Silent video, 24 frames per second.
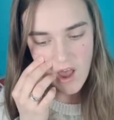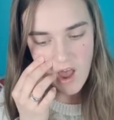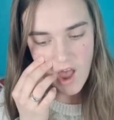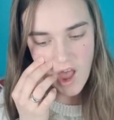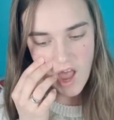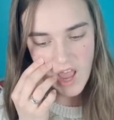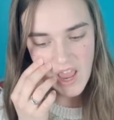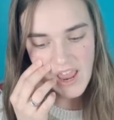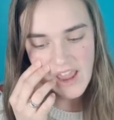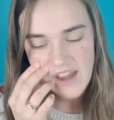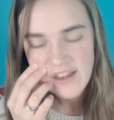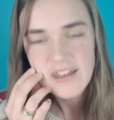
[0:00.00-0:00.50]

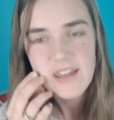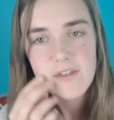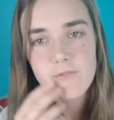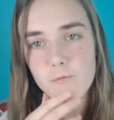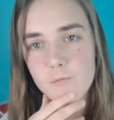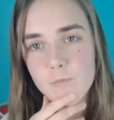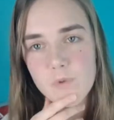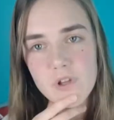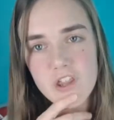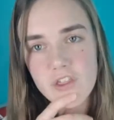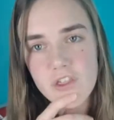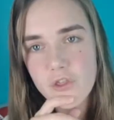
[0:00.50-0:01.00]
I hadn't even
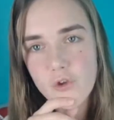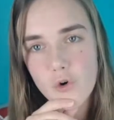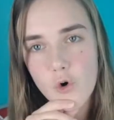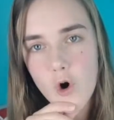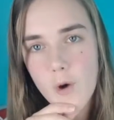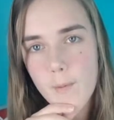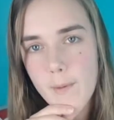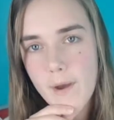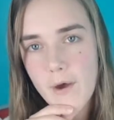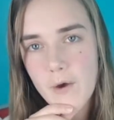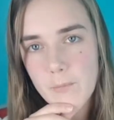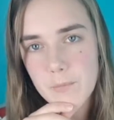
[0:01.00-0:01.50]
really thought
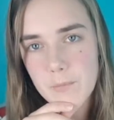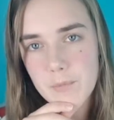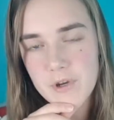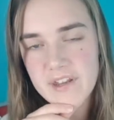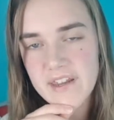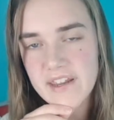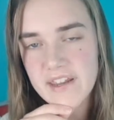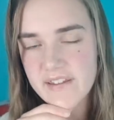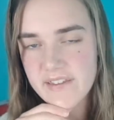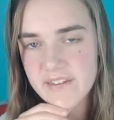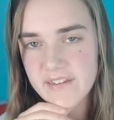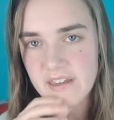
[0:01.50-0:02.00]
about
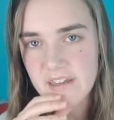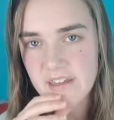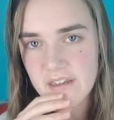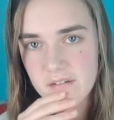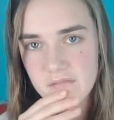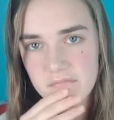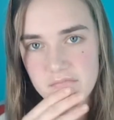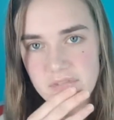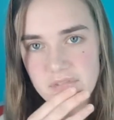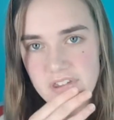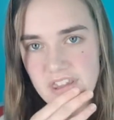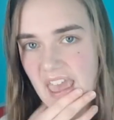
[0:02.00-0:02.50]

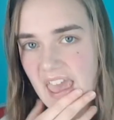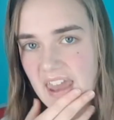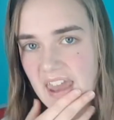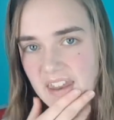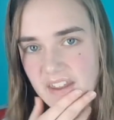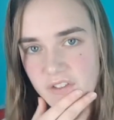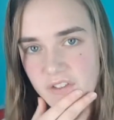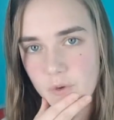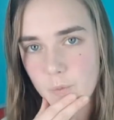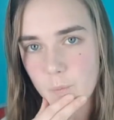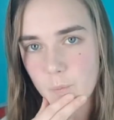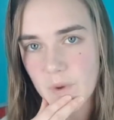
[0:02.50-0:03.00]
predicting
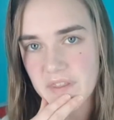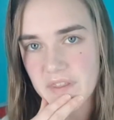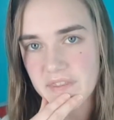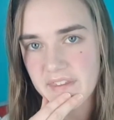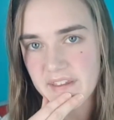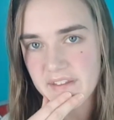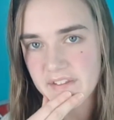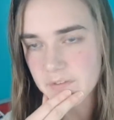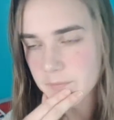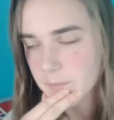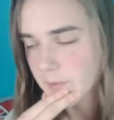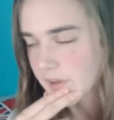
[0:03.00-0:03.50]
Kenin to win
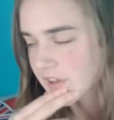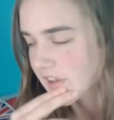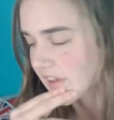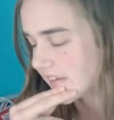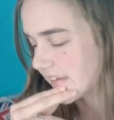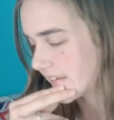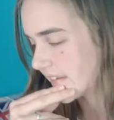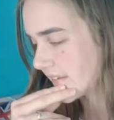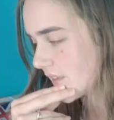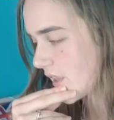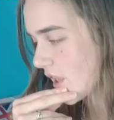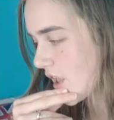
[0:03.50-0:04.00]
this
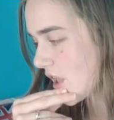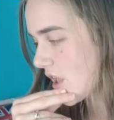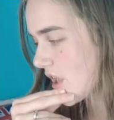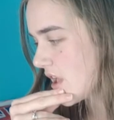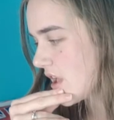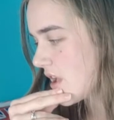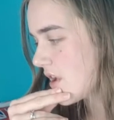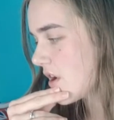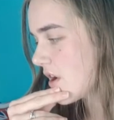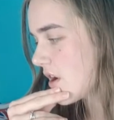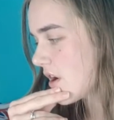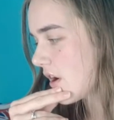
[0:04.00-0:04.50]
because
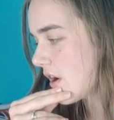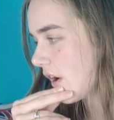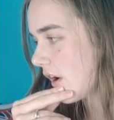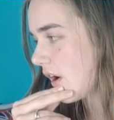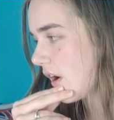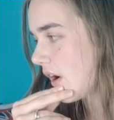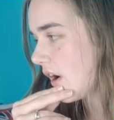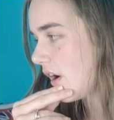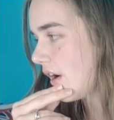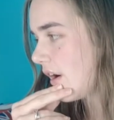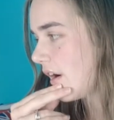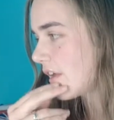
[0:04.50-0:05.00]

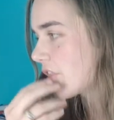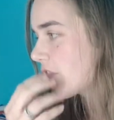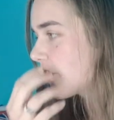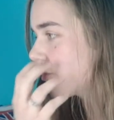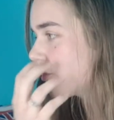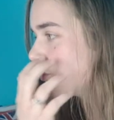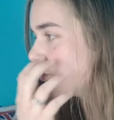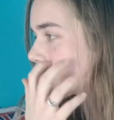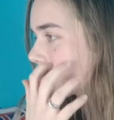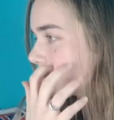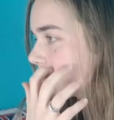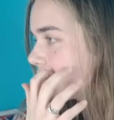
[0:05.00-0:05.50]
I
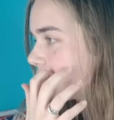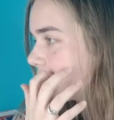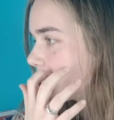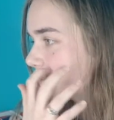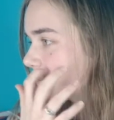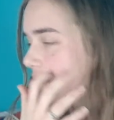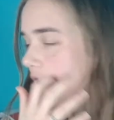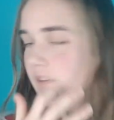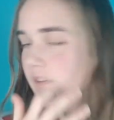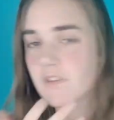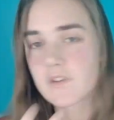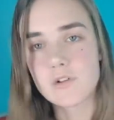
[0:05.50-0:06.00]
thought she was
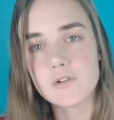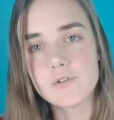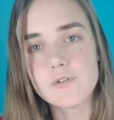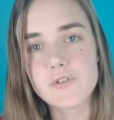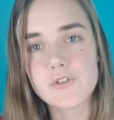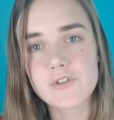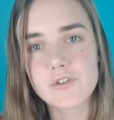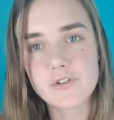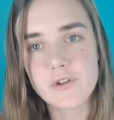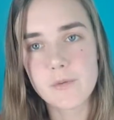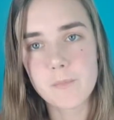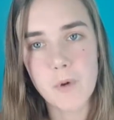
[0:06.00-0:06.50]
going to
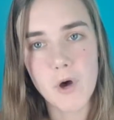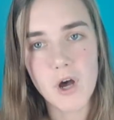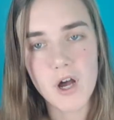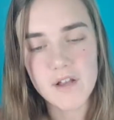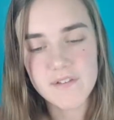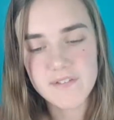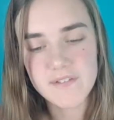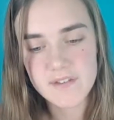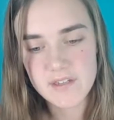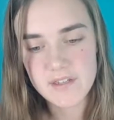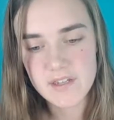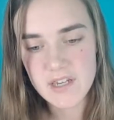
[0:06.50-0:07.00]
lose to
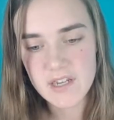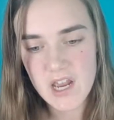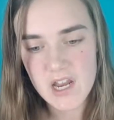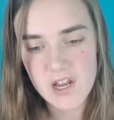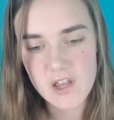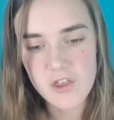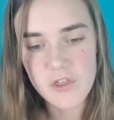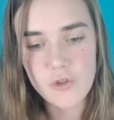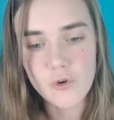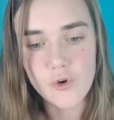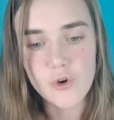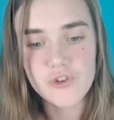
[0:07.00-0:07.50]
Barty, and
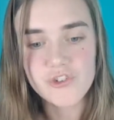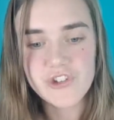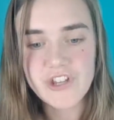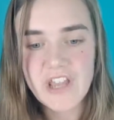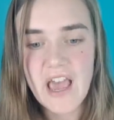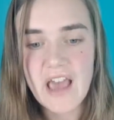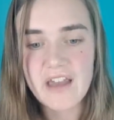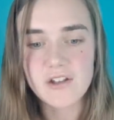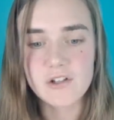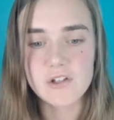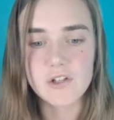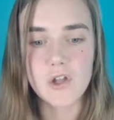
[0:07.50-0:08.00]
I thought she
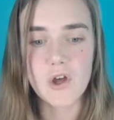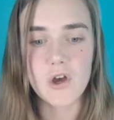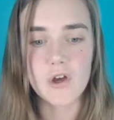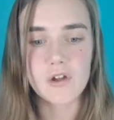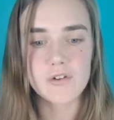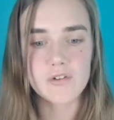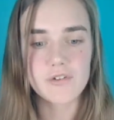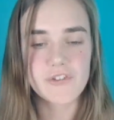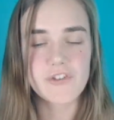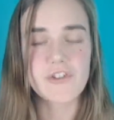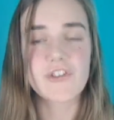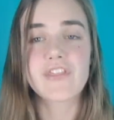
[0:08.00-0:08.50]
had a
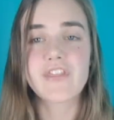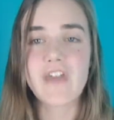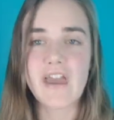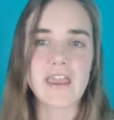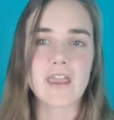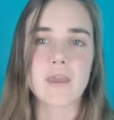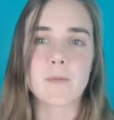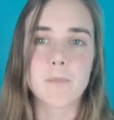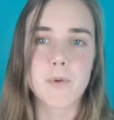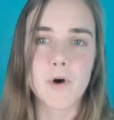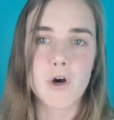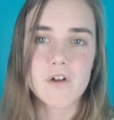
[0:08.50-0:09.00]
lot to
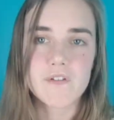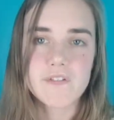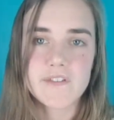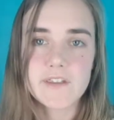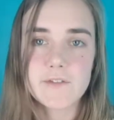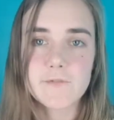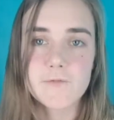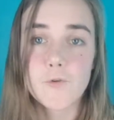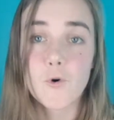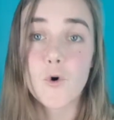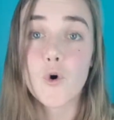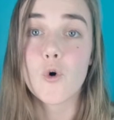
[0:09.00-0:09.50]
thank
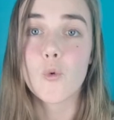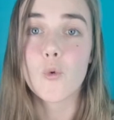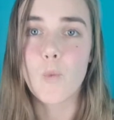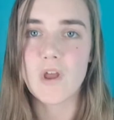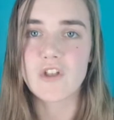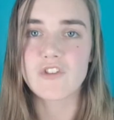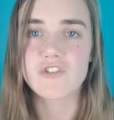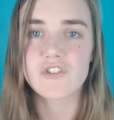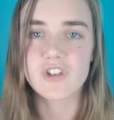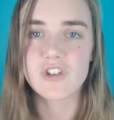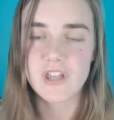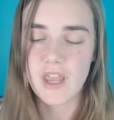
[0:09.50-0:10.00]
Barty for
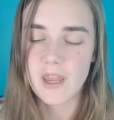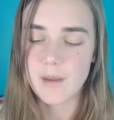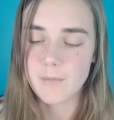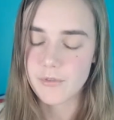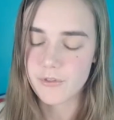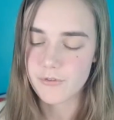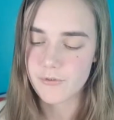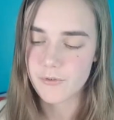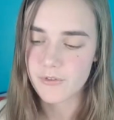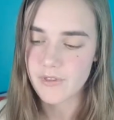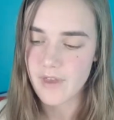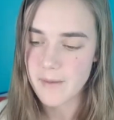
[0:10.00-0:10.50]
when she came
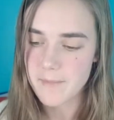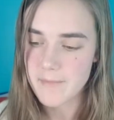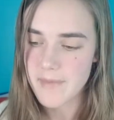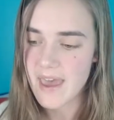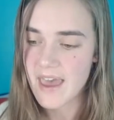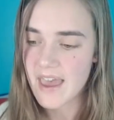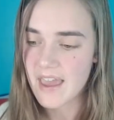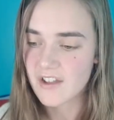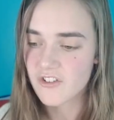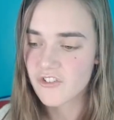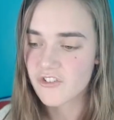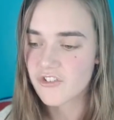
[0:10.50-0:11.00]
through that
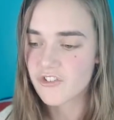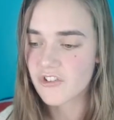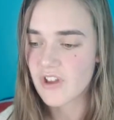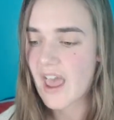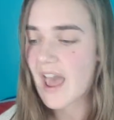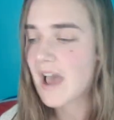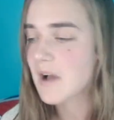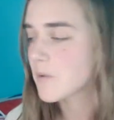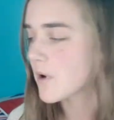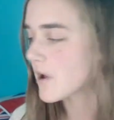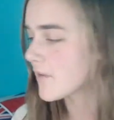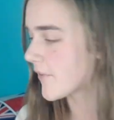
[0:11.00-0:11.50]
match.
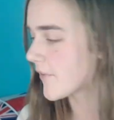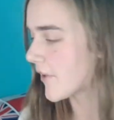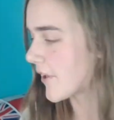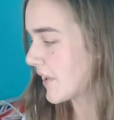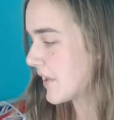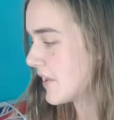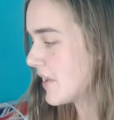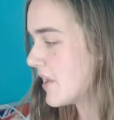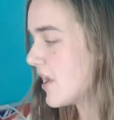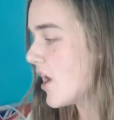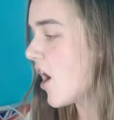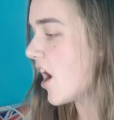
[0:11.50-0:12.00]

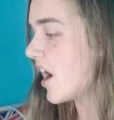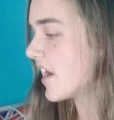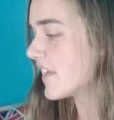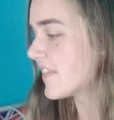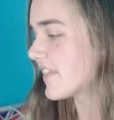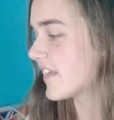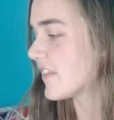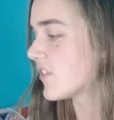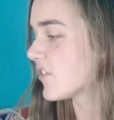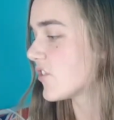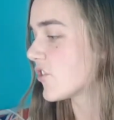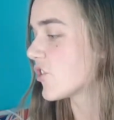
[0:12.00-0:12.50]
However, I
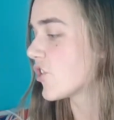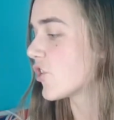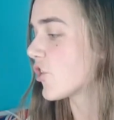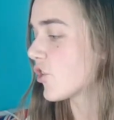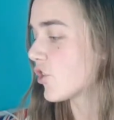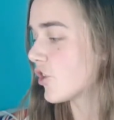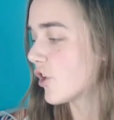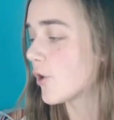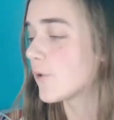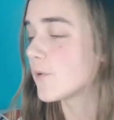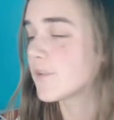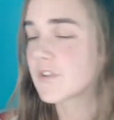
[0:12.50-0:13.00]
then took a
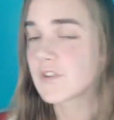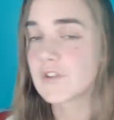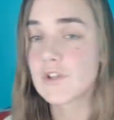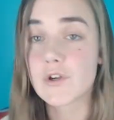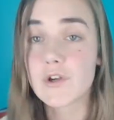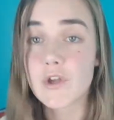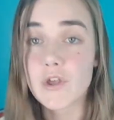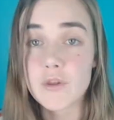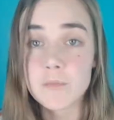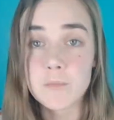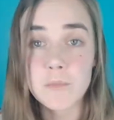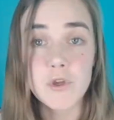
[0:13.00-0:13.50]
closer
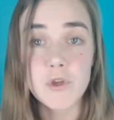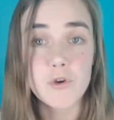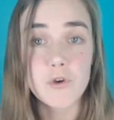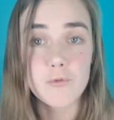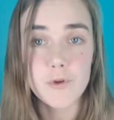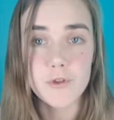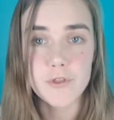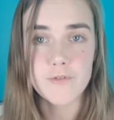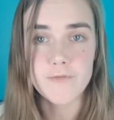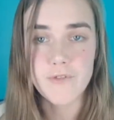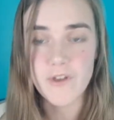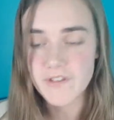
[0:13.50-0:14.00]
look at the
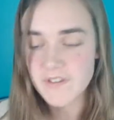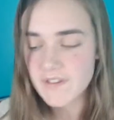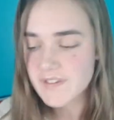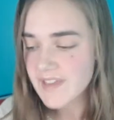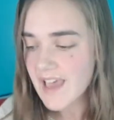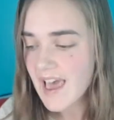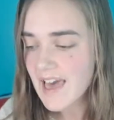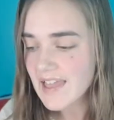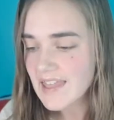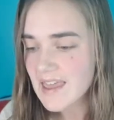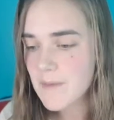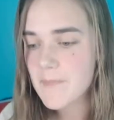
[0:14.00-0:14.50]
Muguruza versus
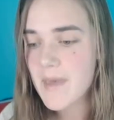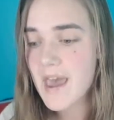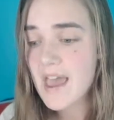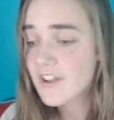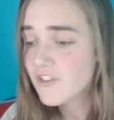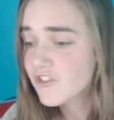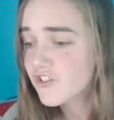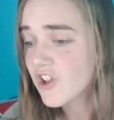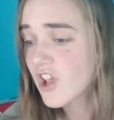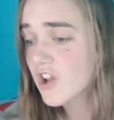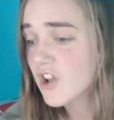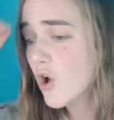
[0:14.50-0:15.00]
Halep
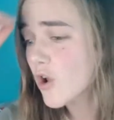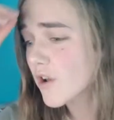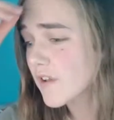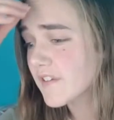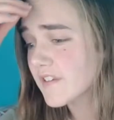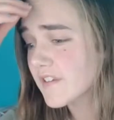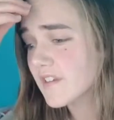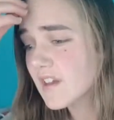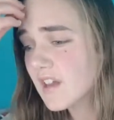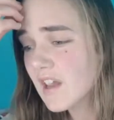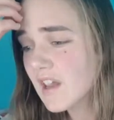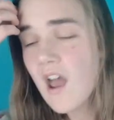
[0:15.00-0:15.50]
match, and
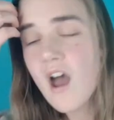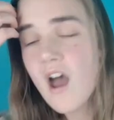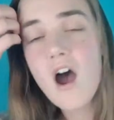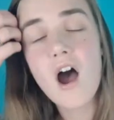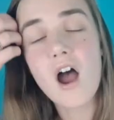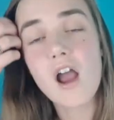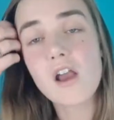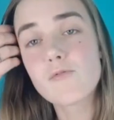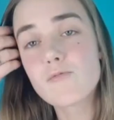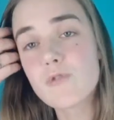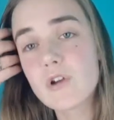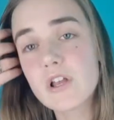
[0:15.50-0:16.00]
honestly,
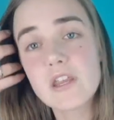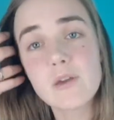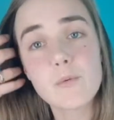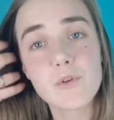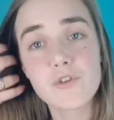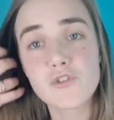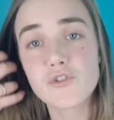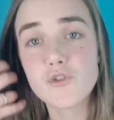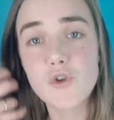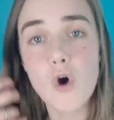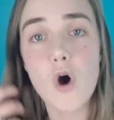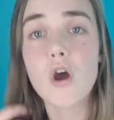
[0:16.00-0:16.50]
I really
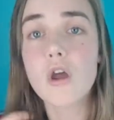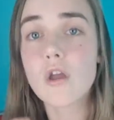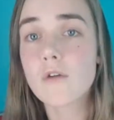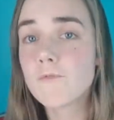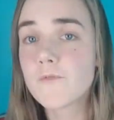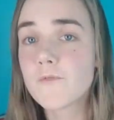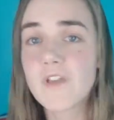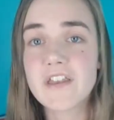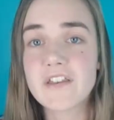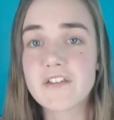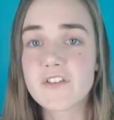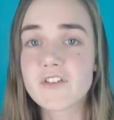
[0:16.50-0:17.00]
was not
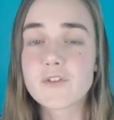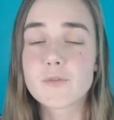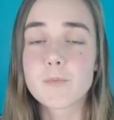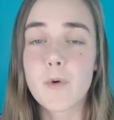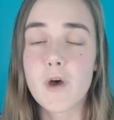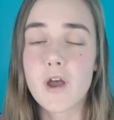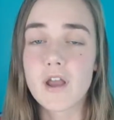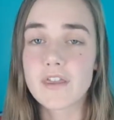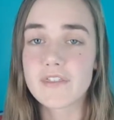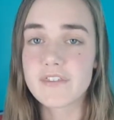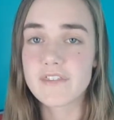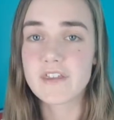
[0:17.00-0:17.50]
convinced
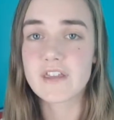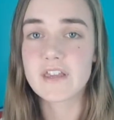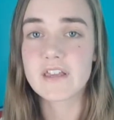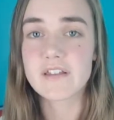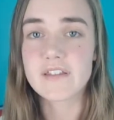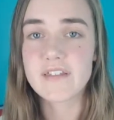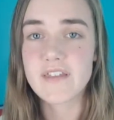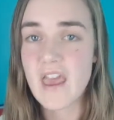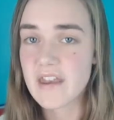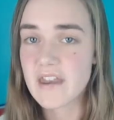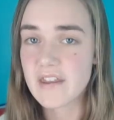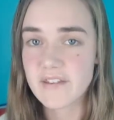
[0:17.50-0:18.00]
by the
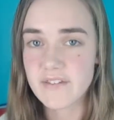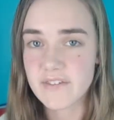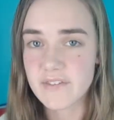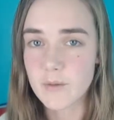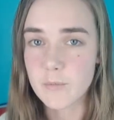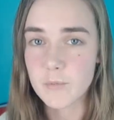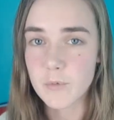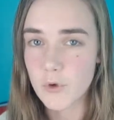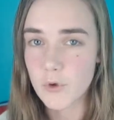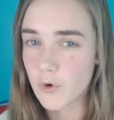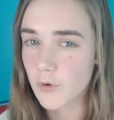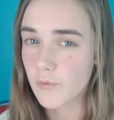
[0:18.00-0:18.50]
tennis
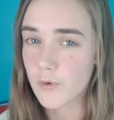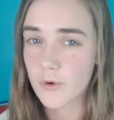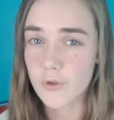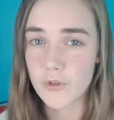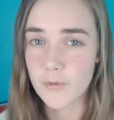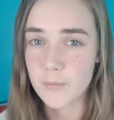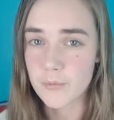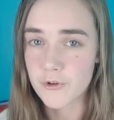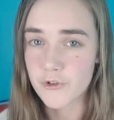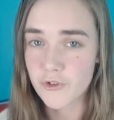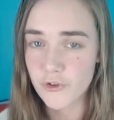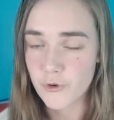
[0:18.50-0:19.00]
that
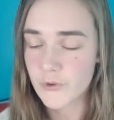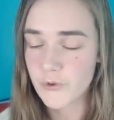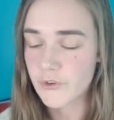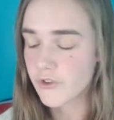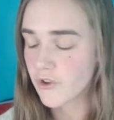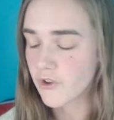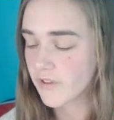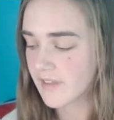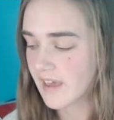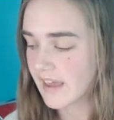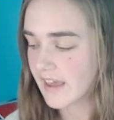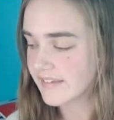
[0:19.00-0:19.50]
Muguruza produced
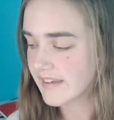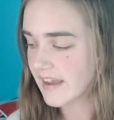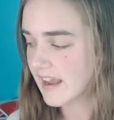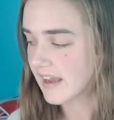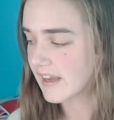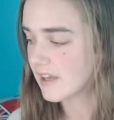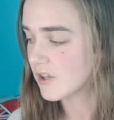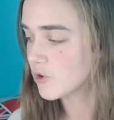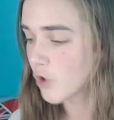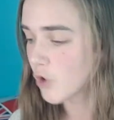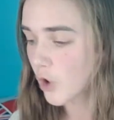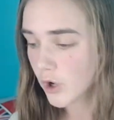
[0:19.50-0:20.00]
on that
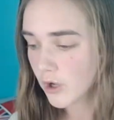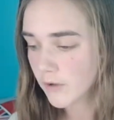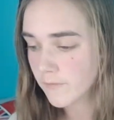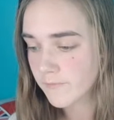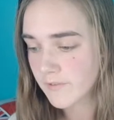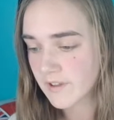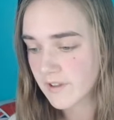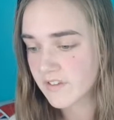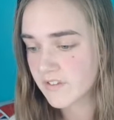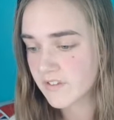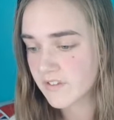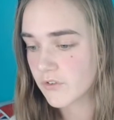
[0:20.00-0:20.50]
day. Not
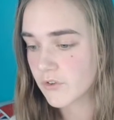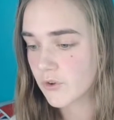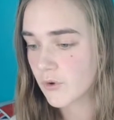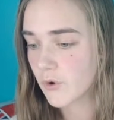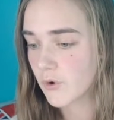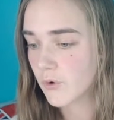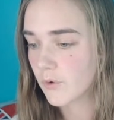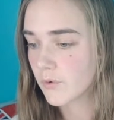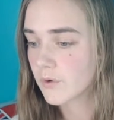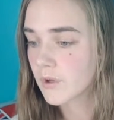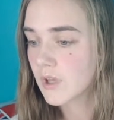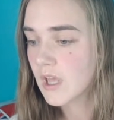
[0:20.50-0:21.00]
convinced at
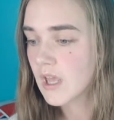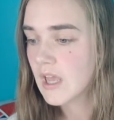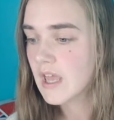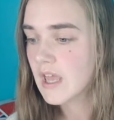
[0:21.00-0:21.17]
all.